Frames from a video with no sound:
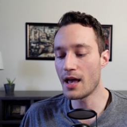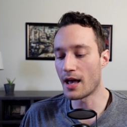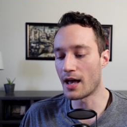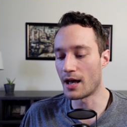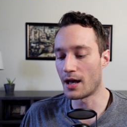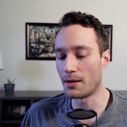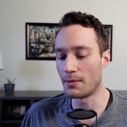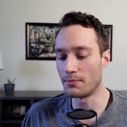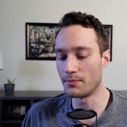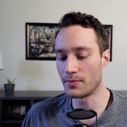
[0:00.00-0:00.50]

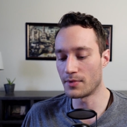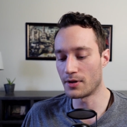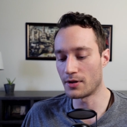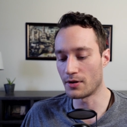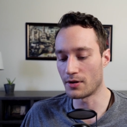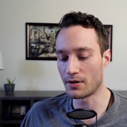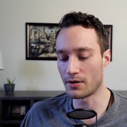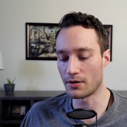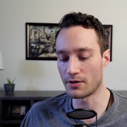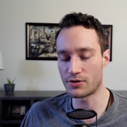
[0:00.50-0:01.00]
um,
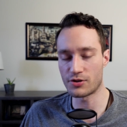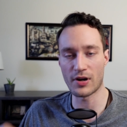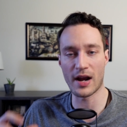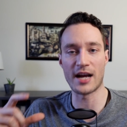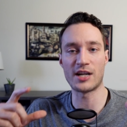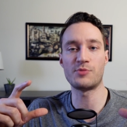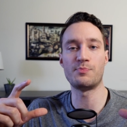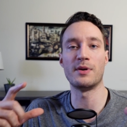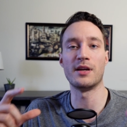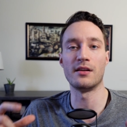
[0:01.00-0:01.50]
your, your
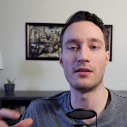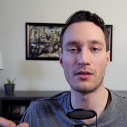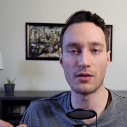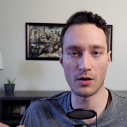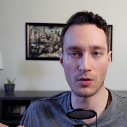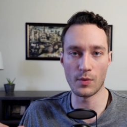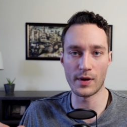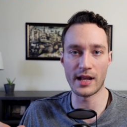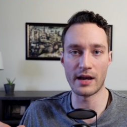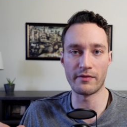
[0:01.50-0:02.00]
trash bin
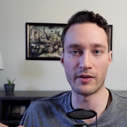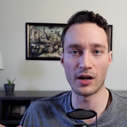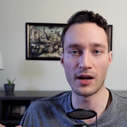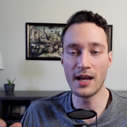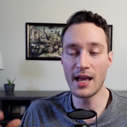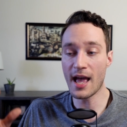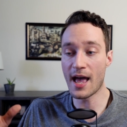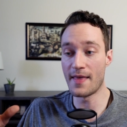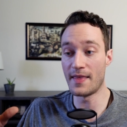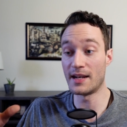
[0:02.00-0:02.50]
or whatever.
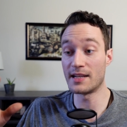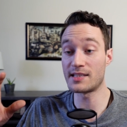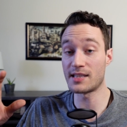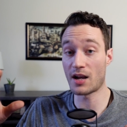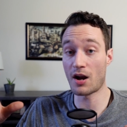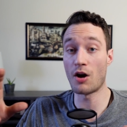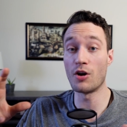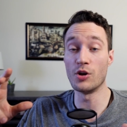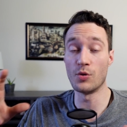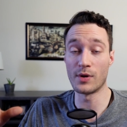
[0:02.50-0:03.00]
And then it's like,
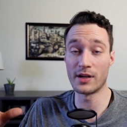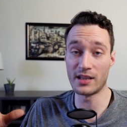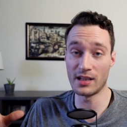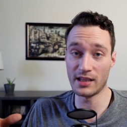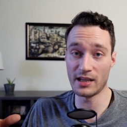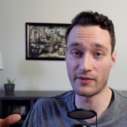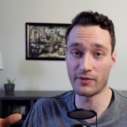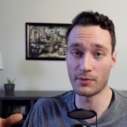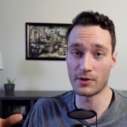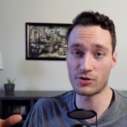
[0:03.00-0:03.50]
oh, you want to
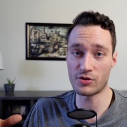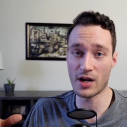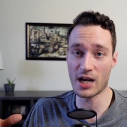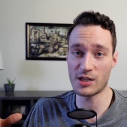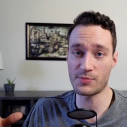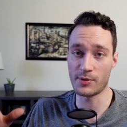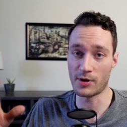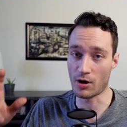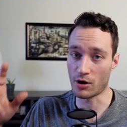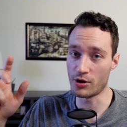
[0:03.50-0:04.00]
delete it from the trash
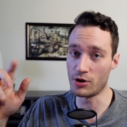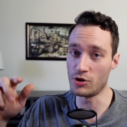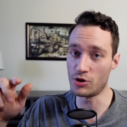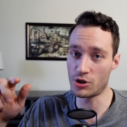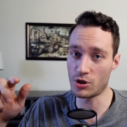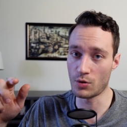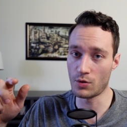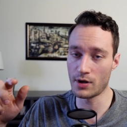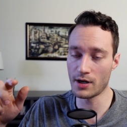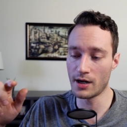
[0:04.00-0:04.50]
bin. Are you
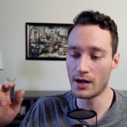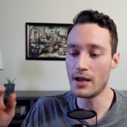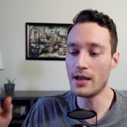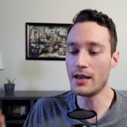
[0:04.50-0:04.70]
sure?